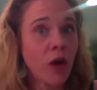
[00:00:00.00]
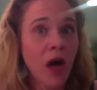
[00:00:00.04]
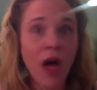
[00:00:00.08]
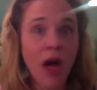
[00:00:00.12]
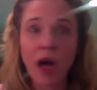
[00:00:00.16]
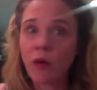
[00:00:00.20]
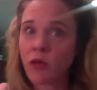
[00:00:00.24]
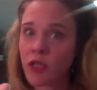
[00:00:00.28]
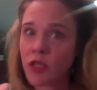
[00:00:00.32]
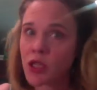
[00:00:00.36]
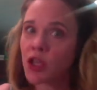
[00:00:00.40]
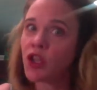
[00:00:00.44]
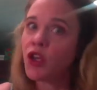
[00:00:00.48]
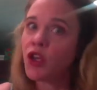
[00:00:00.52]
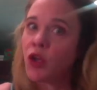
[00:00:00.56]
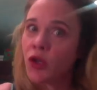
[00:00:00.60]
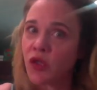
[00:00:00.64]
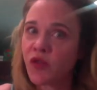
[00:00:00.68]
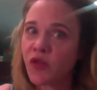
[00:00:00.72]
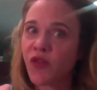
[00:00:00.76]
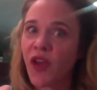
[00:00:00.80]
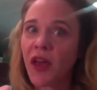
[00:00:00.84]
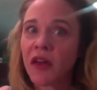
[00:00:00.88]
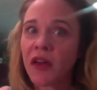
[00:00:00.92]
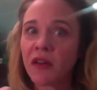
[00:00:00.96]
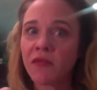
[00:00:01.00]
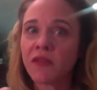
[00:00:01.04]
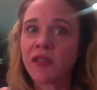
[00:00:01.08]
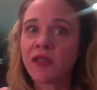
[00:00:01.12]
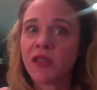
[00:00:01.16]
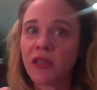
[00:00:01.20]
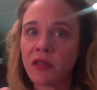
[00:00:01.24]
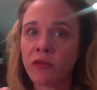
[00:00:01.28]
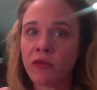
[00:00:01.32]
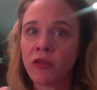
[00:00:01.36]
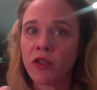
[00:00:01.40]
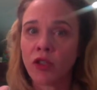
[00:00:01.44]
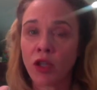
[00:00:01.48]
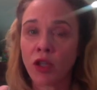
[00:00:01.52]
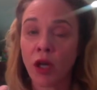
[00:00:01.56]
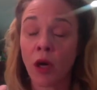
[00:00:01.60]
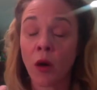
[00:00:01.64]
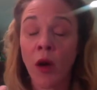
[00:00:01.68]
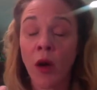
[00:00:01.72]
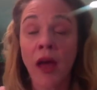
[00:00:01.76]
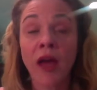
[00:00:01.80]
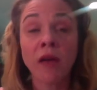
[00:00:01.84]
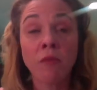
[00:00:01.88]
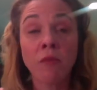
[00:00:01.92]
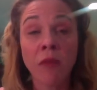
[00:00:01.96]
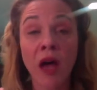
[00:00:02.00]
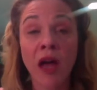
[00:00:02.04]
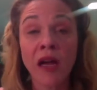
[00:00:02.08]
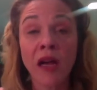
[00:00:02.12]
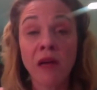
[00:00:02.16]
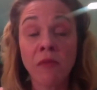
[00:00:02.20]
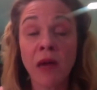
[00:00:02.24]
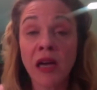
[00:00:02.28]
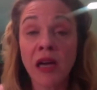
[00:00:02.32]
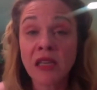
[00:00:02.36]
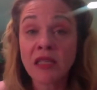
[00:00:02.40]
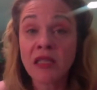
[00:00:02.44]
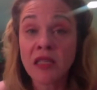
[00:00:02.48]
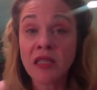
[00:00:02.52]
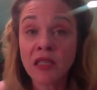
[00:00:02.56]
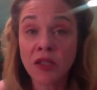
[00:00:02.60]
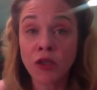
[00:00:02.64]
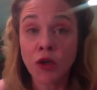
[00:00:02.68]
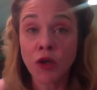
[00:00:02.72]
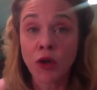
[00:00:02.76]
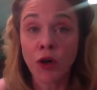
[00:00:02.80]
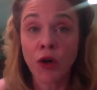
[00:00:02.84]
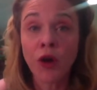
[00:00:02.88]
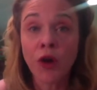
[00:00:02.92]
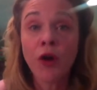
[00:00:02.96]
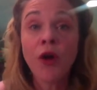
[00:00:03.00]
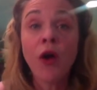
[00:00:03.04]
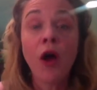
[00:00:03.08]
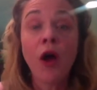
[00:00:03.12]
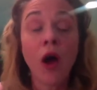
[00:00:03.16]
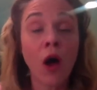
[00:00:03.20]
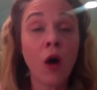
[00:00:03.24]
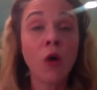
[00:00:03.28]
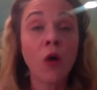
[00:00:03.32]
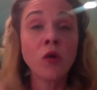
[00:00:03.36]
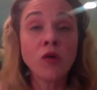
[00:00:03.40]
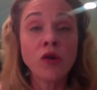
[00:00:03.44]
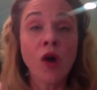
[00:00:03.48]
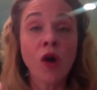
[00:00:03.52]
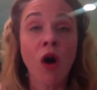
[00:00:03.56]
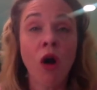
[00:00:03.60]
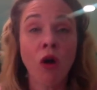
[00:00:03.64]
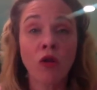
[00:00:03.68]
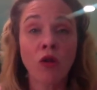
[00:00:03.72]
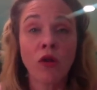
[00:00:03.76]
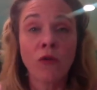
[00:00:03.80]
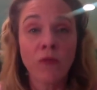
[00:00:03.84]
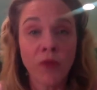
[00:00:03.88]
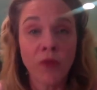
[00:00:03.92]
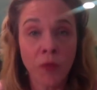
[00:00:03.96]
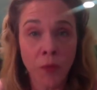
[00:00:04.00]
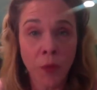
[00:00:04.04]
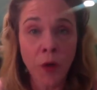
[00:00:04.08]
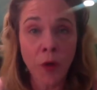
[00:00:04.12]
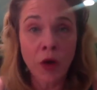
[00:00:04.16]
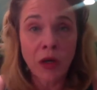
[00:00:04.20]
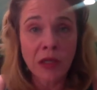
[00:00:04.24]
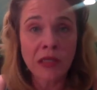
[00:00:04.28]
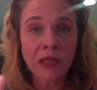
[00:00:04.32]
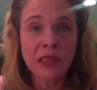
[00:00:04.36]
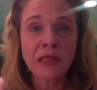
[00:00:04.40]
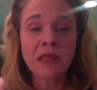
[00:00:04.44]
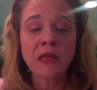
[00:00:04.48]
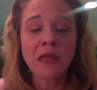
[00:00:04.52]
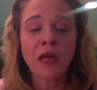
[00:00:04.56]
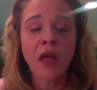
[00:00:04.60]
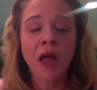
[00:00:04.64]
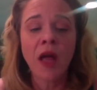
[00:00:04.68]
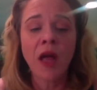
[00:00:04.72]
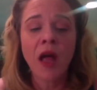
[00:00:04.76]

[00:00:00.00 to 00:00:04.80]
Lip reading: I was a huge fan of the TV show, and my sister owned all of the books.